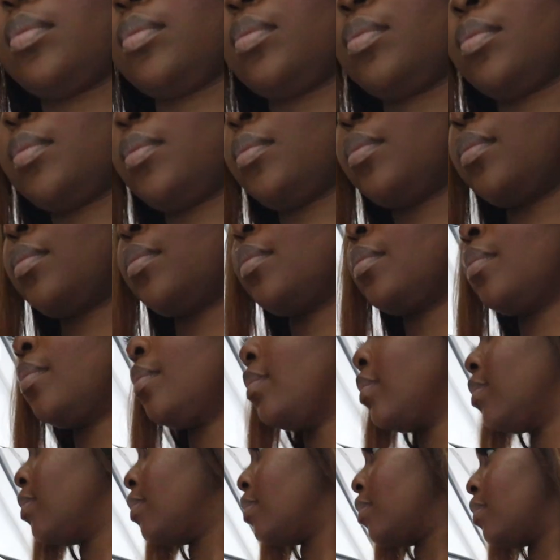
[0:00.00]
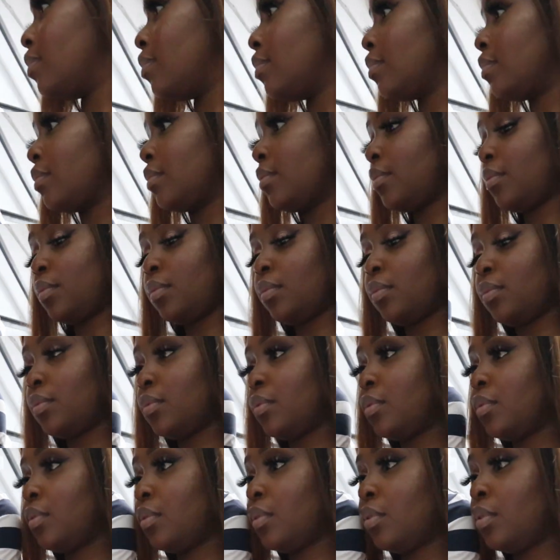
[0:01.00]
Well, I will show you
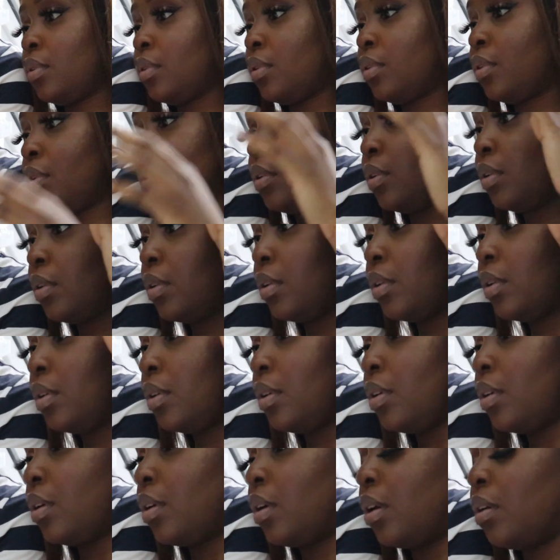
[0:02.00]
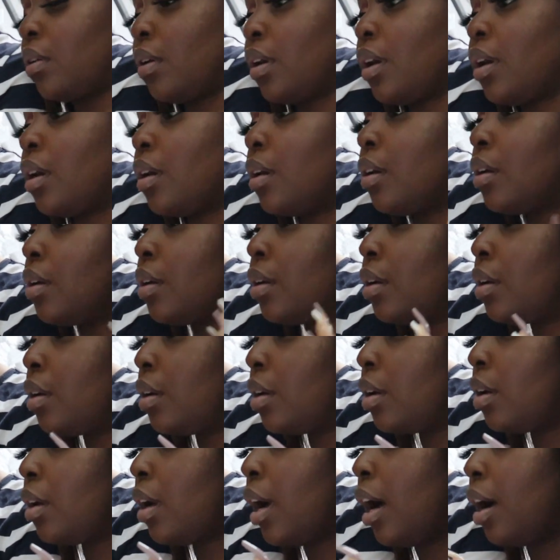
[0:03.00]
the this one and uh,
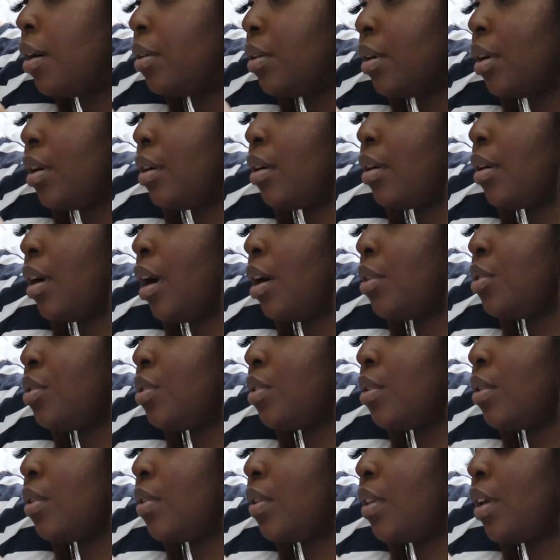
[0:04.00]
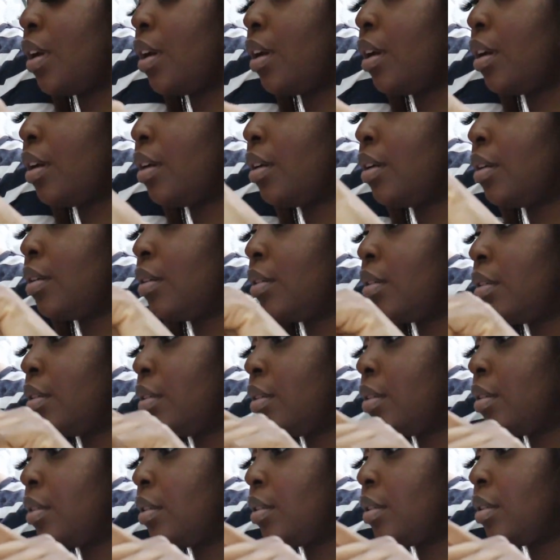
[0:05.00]
this is from how, how to go there.
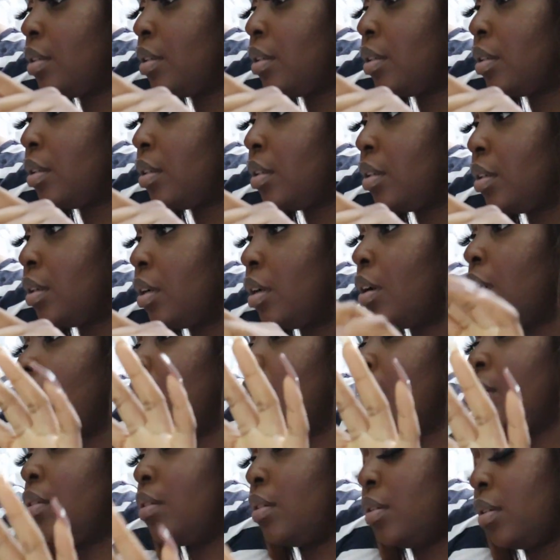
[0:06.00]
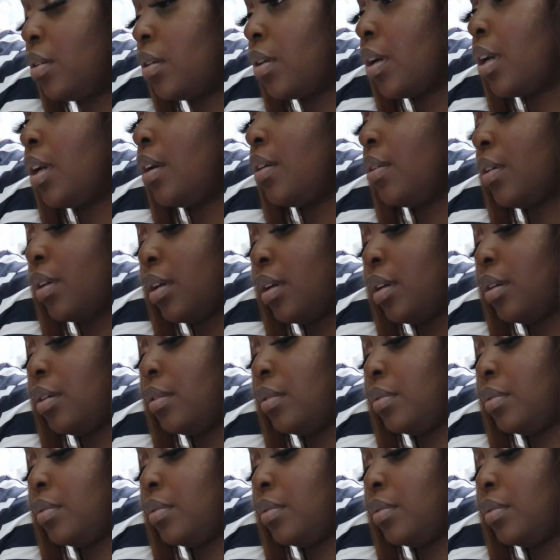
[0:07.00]
This is the oh, this is okay, the live okay.